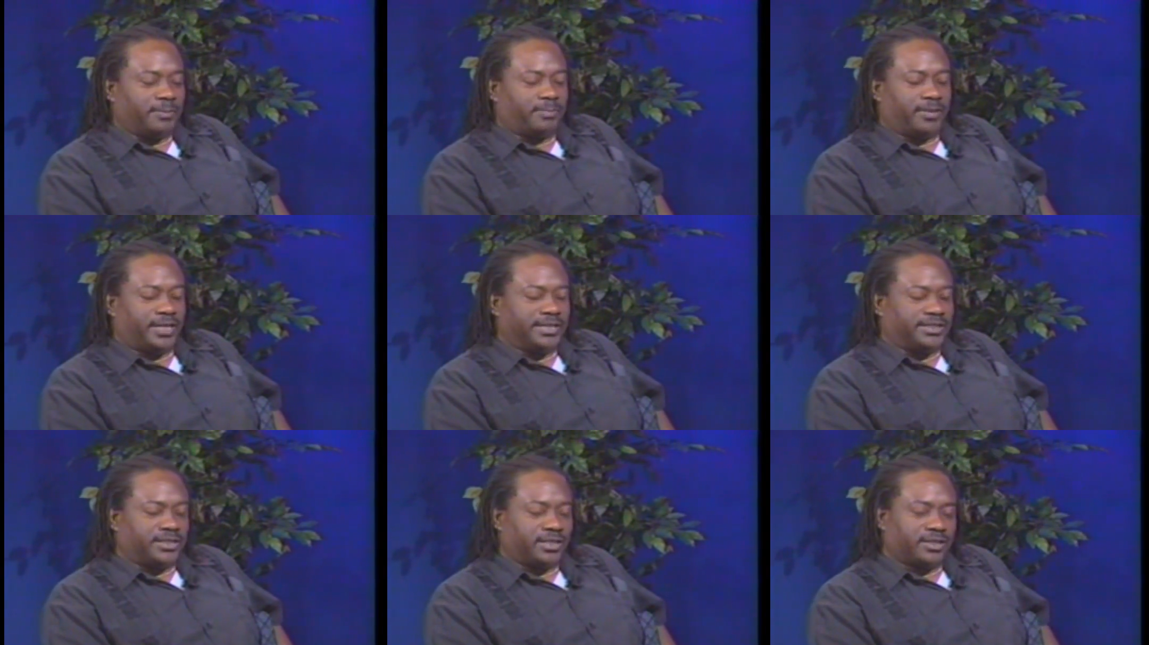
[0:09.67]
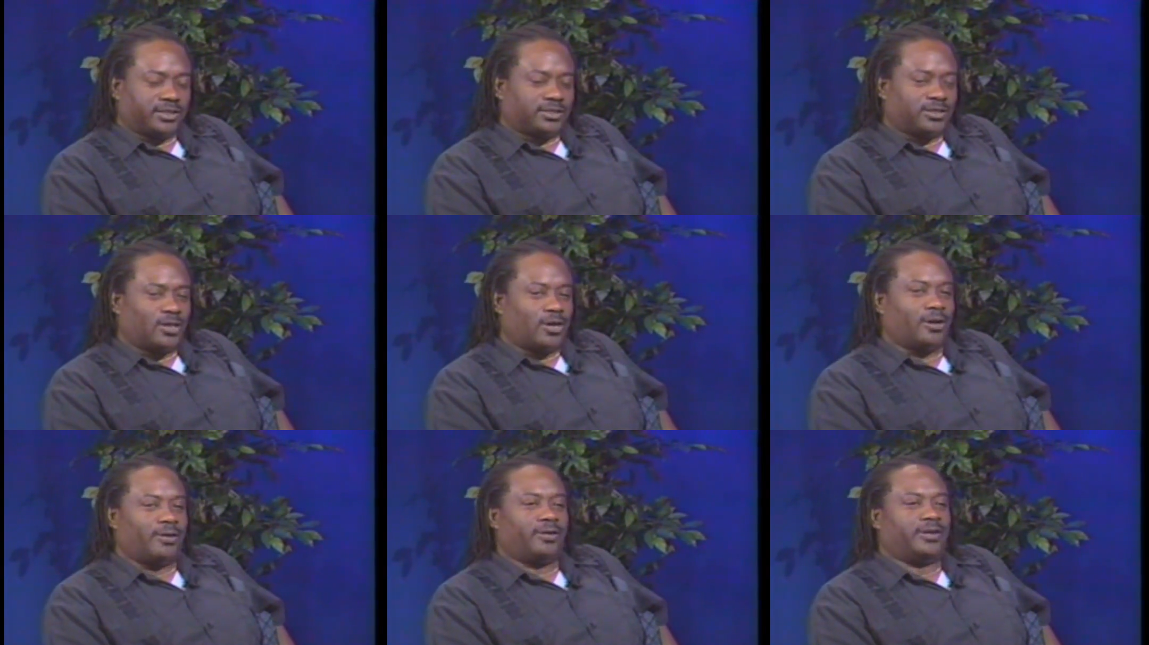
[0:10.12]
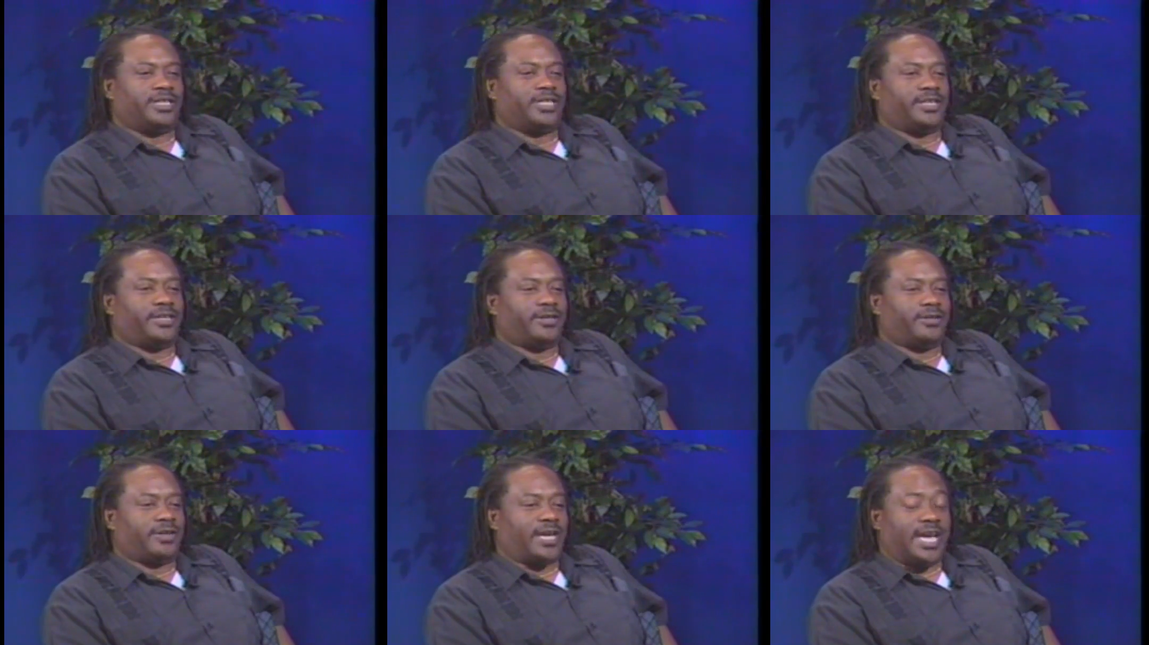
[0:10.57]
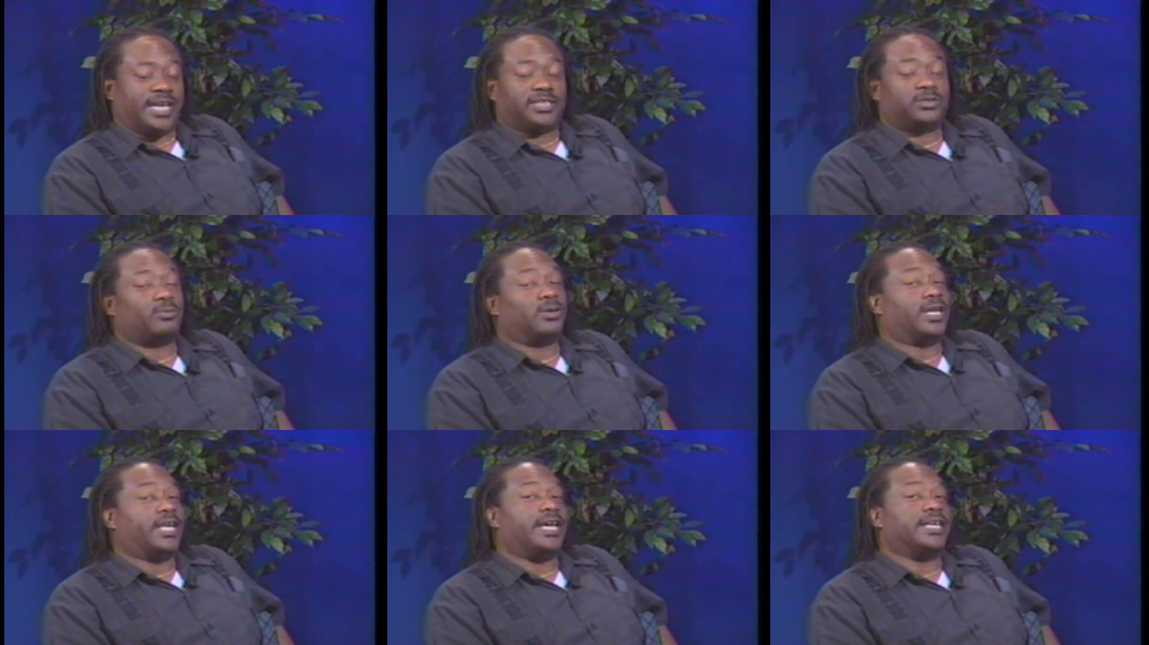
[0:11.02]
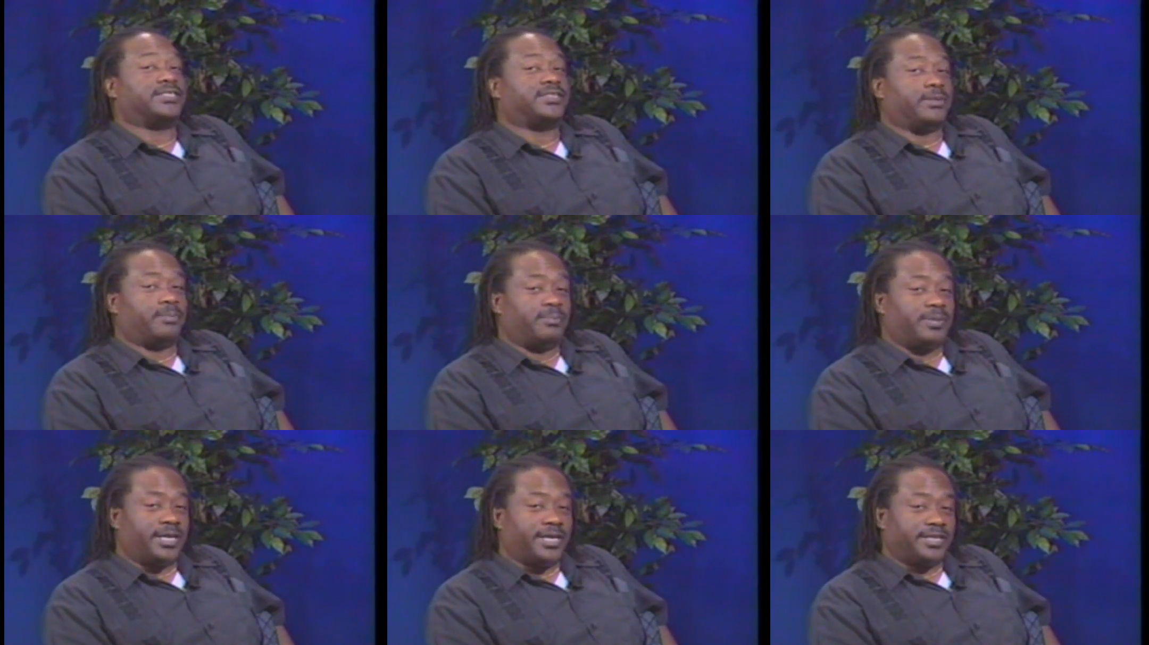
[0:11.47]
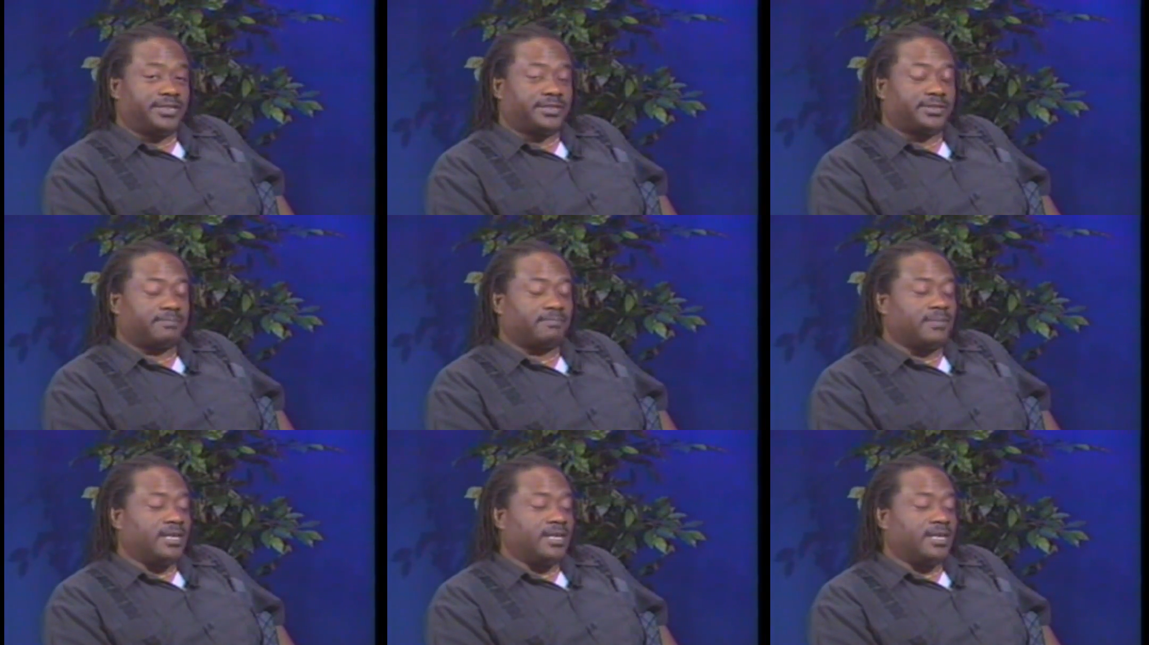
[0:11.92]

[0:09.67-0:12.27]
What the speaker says: He plays the guitar on here as well as the bass.